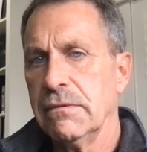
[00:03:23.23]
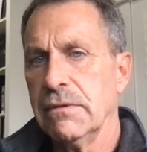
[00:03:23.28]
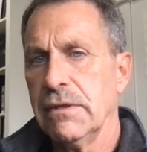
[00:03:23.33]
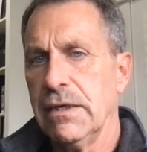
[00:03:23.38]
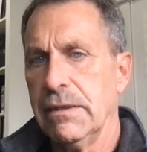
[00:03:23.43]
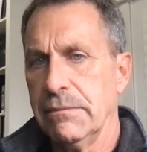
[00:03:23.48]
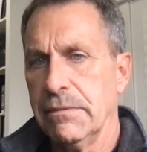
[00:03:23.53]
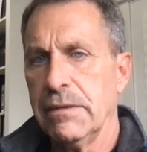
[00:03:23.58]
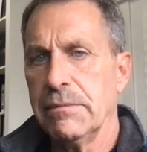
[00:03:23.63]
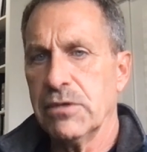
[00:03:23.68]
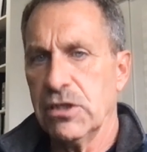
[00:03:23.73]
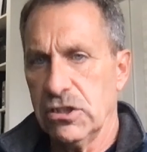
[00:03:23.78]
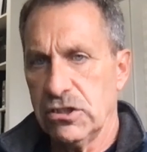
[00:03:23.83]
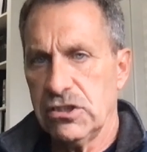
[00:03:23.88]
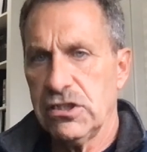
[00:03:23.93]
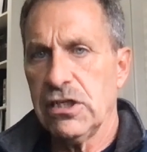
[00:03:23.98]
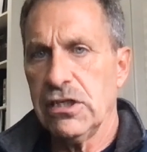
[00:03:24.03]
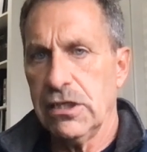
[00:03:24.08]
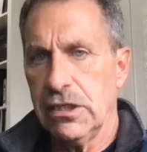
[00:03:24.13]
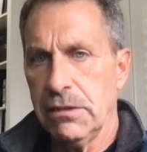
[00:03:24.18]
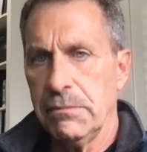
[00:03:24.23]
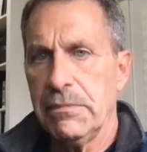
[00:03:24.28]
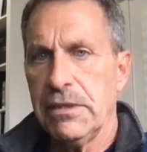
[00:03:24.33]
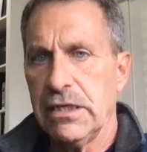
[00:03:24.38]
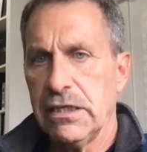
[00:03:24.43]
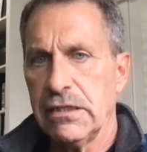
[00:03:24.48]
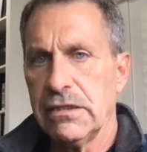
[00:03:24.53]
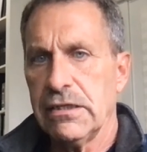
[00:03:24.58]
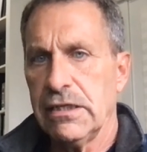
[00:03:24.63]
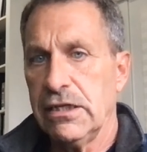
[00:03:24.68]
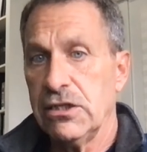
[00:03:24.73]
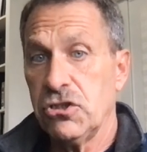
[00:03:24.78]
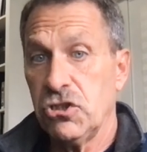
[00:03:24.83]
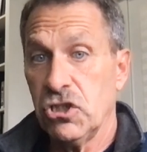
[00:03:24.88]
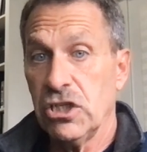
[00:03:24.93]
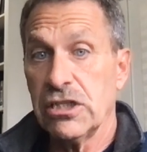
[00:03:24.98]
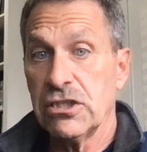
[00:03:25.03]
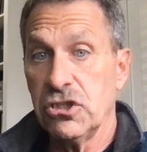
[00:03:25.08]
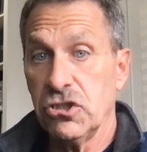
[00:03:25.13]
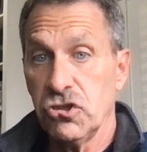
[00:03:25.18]
I'm going to tell you in a minute that I
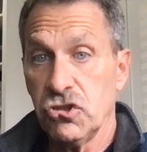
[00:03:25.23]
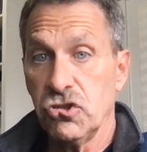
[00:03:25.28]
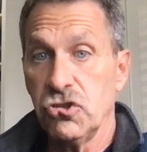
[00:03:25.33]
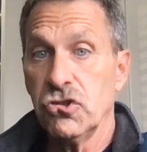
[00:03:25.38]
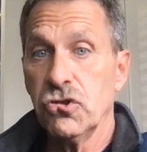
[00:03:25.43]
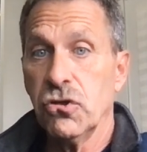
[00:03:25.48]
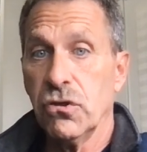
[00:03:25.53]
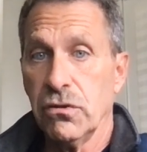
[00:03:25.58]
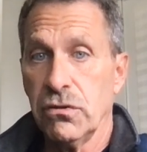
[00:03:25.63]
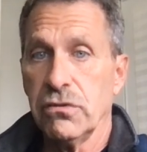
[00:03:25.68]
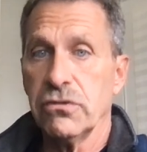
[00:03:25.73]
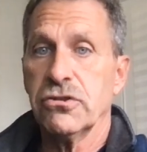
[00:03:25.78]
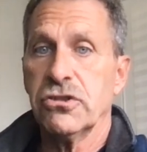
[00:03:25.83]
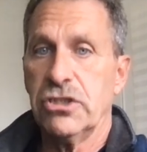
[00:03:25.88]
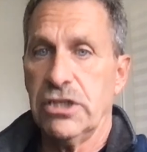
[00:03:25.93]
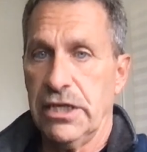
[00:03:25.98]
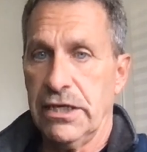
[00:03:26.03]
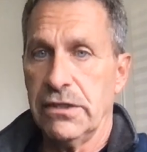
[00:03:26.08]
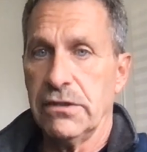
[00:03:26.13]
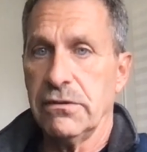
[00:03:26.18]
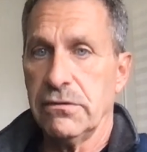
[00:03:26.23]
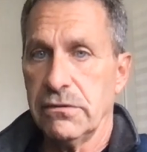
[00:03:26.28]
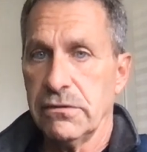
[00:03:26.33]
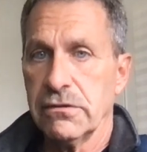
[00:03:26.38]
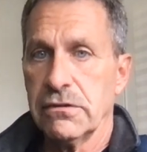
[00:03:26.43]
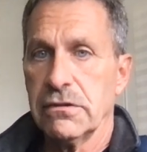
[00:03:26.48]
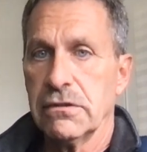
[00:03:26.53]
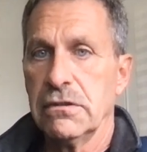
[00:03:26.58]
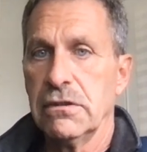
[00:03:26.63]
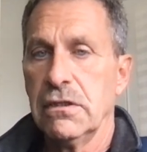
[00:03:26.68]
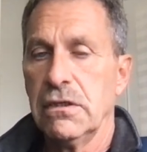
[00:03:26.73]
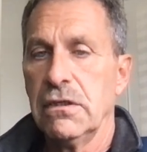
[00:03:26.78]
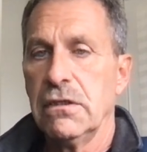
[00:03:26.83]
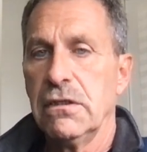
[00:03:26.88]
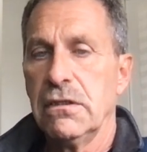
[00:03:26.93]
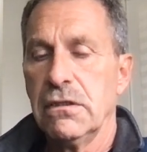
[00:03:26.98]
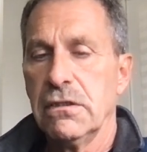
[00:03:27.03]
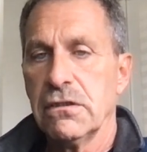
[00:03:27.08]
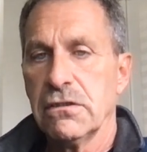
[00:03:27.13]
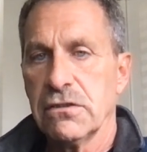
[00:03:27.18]
checked his neural channels.
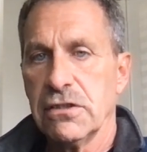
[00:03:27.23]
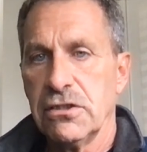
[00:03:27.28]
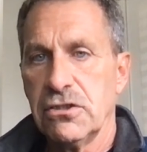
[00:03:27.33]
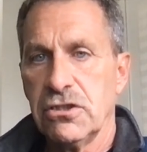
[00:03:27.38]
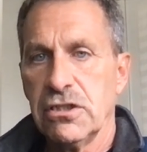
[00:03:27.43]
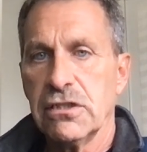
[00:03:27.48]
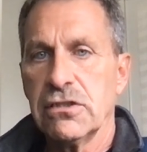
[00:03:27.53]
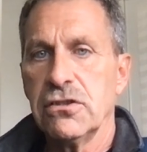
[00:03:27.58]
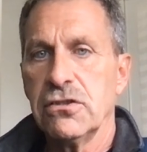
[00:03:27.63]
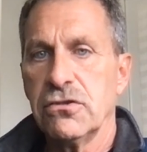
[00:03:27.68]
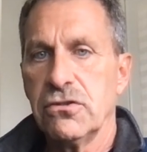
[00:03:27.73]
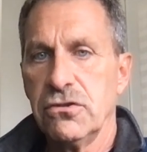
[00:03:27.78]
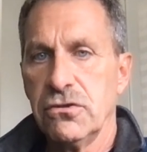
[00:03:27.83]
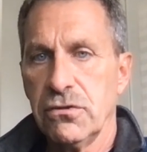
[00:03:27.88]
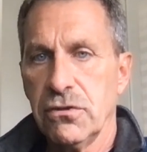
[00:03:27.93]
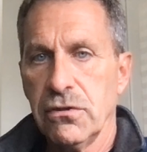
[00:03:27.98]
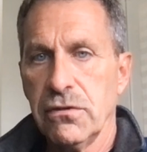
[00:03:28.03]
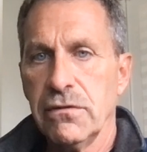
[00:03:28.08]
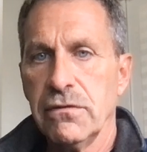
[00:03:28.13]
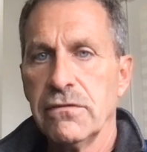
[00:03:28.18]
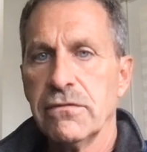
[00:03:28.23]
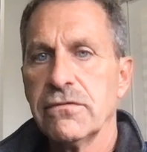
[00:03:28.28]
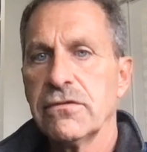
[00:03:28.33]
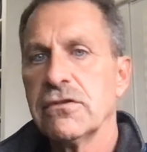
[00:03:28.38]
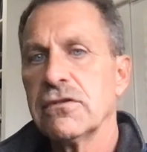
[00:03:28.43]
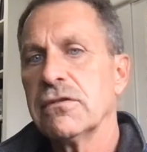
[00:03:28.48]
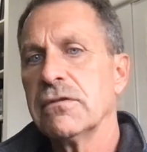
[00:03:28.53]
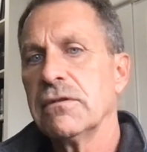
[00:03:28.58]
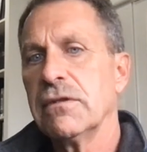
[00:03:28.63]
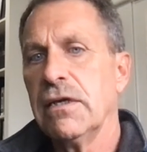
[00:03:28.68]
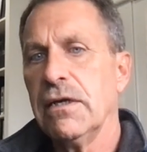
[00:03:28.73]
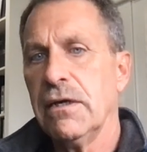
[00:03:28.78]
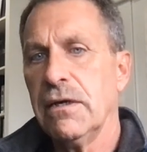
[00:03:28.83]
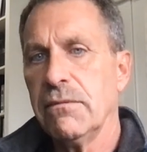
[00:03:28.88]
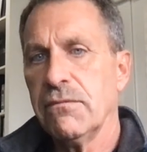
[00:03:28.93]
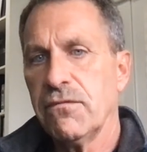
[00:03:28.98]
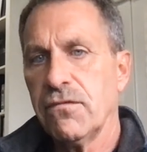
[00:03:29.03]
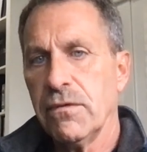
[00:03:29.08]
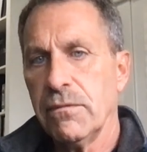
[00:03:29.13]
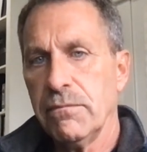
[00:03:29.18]
So I checked his nerves
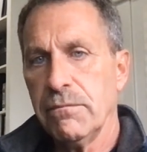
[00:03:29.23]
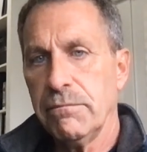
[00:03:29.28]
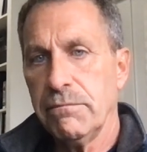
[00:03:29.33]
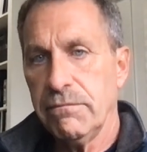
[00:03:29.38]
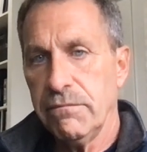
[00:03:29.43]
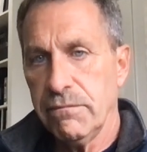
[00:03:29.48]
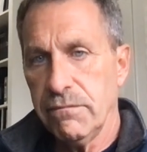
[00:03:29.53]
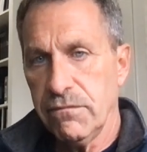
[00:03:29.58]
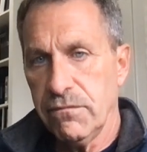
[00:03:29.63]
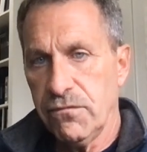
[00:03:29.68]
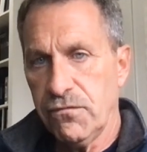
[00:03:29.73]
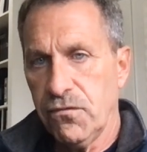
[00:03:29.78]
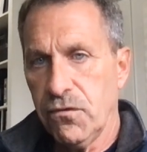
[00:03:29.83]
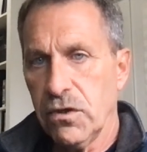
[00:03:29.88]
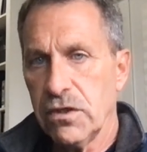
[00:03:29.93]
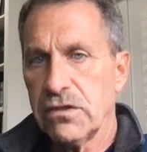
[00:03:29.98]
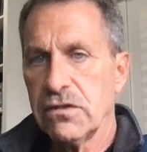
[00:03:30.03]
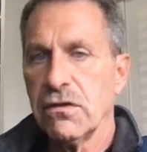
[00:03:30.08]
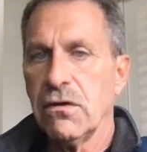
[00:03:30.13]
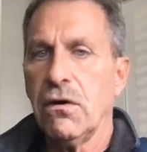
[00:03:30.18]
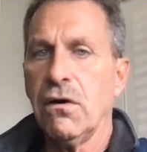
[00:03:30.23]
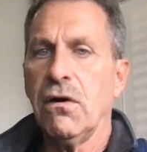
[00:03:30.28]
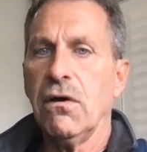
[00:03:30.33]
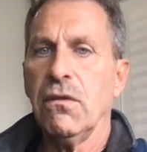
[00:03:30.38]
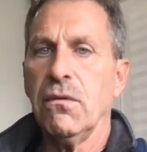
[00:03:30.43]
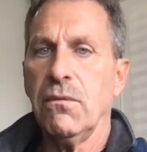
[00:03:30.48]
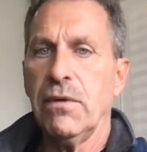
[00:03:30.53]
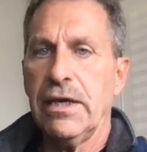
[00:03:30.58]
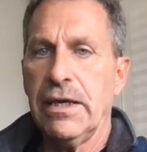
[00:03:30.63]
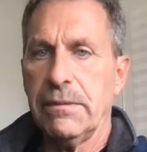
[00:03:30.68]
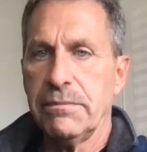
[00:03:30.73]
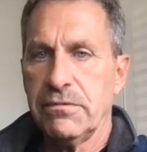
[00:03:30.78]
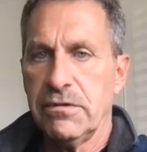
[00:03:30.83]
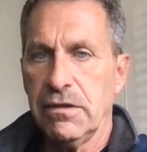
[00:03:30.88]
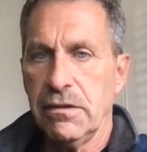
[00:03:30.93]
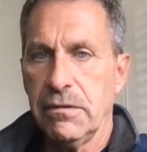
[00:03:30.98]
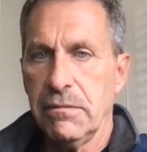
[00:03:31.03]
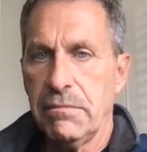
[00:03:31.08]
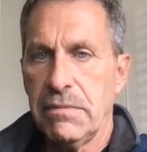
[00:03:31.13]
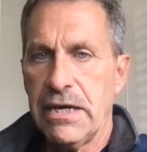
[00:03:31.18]
from foot all the way up to
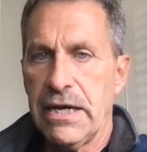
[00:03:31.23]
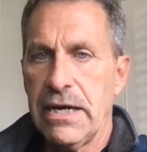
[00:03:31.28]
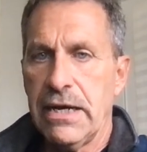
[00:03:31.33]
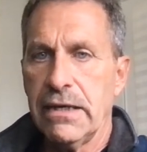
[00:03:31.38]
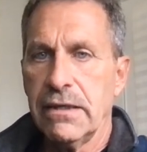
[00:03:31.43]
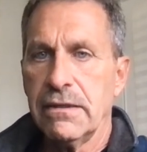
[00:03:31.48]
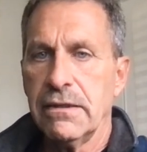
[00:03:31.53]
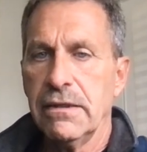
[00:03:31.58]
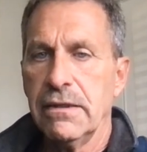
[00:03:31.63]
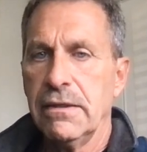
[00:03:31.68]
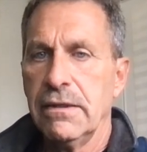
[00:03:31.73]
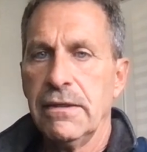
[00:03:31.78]
the back.